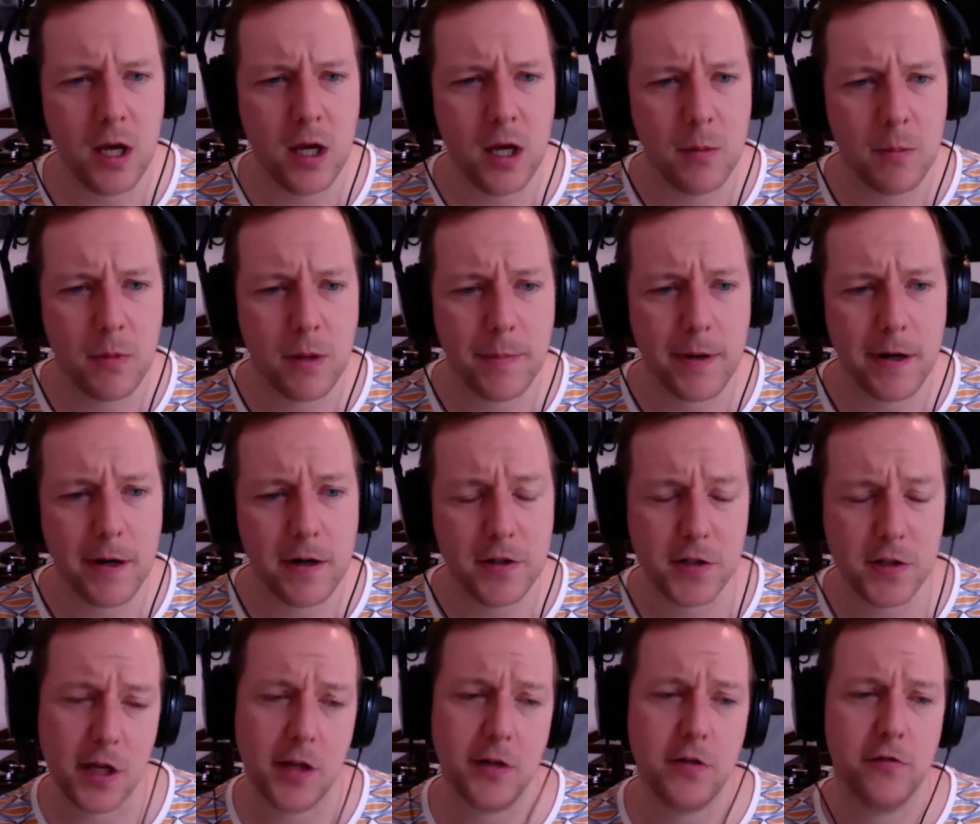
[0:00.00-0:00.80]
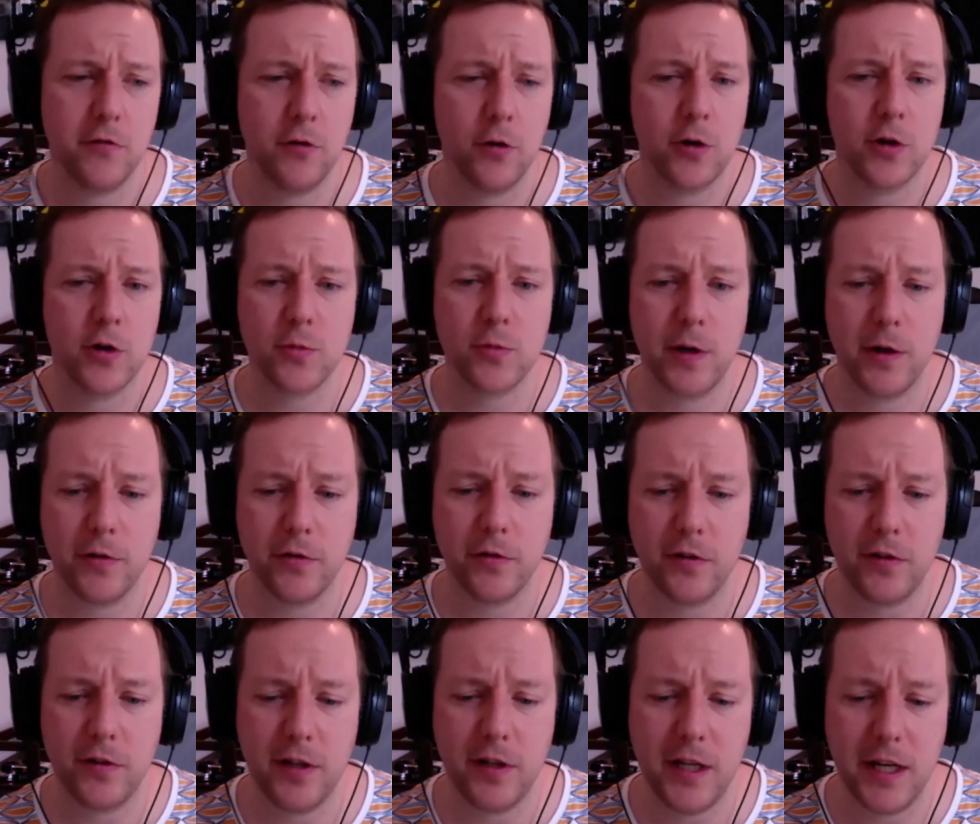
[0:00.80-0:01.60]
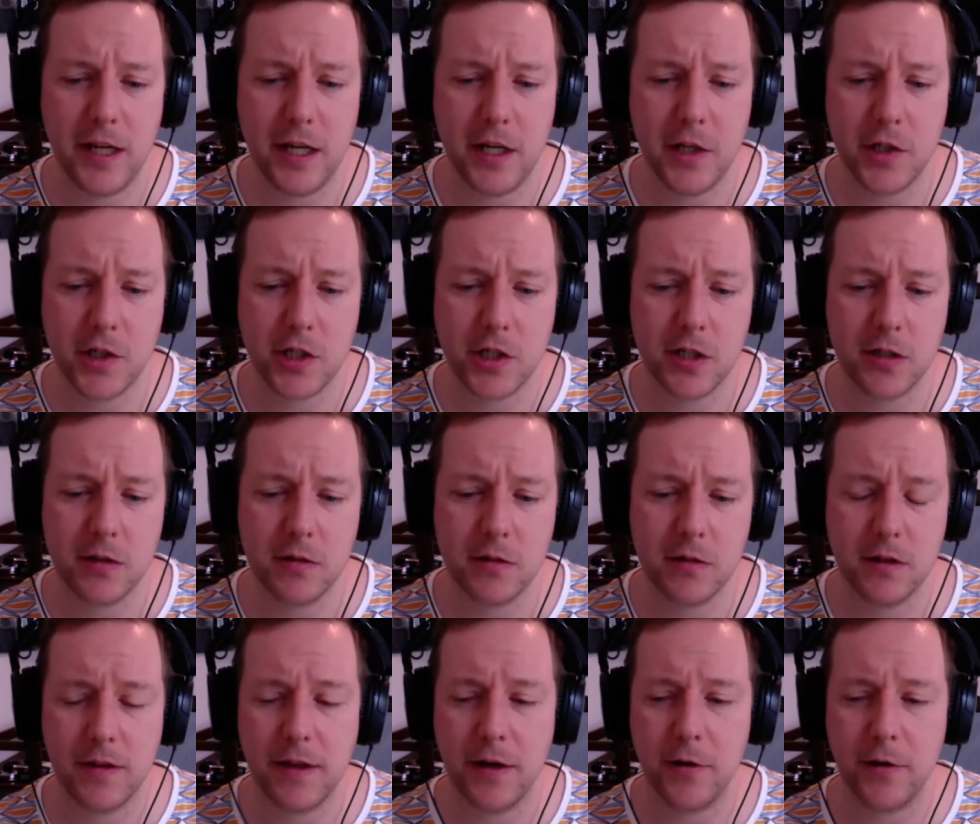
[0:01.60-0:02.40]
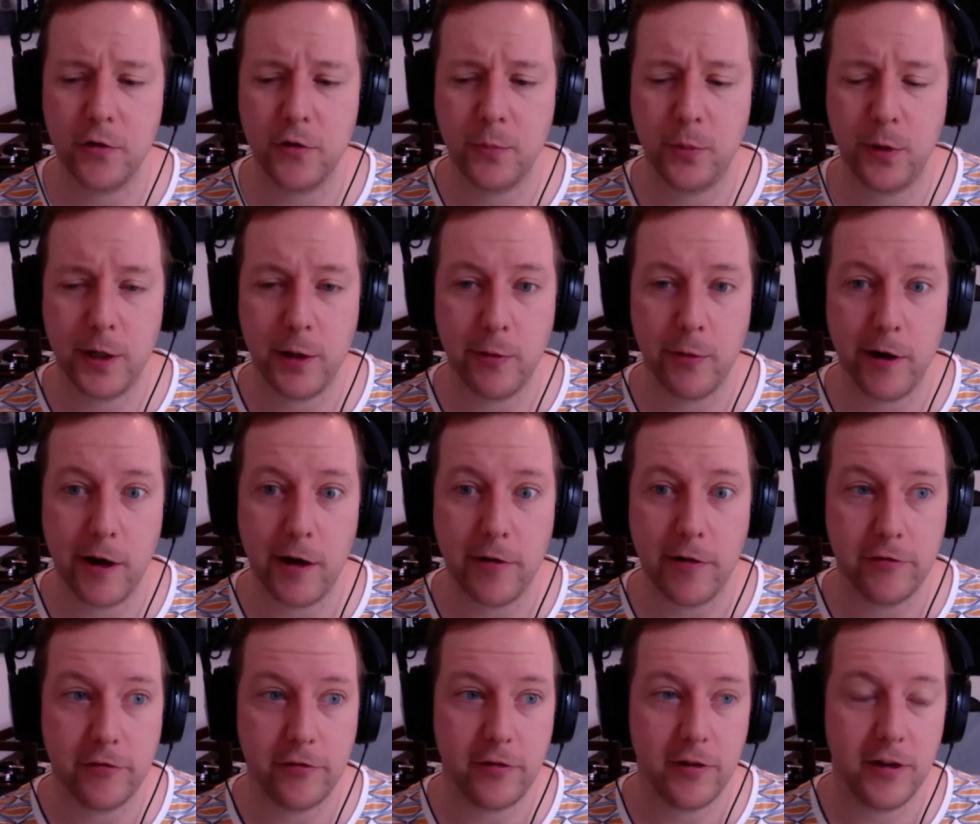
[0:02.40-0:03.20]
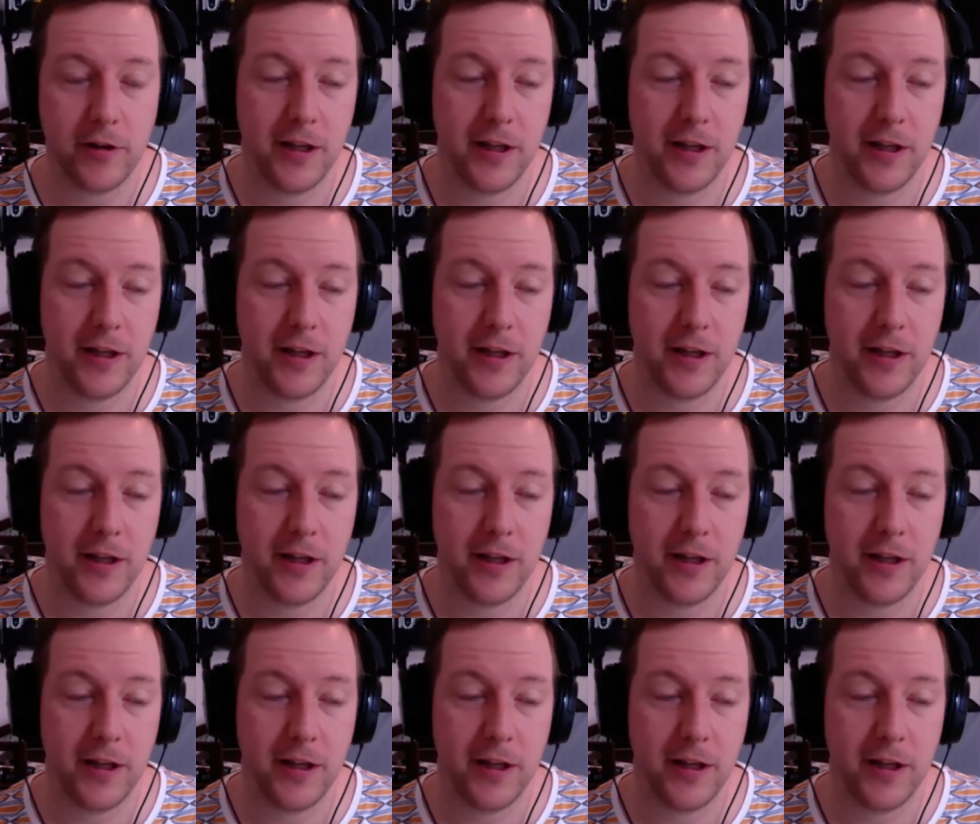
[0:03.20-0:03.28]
My parents got divorced when I was a teenager, and that was pretty rough.